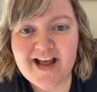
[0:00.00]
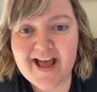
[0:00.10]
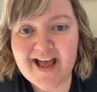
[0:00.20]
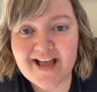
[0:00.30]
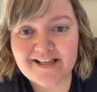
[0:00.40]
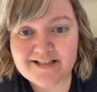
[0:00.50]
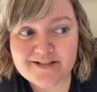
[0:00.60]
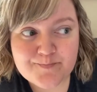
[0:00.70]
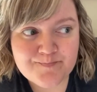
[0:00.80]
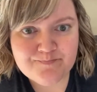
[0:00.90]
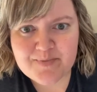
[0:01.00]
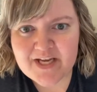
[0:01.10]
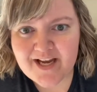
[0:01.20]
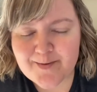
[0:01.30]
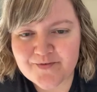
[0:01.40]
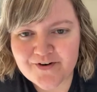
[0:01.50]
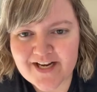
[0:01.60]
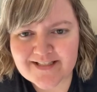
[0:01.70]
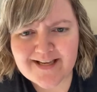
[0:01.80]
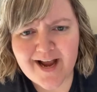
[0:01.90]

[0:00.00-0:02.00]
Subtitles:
and become friends.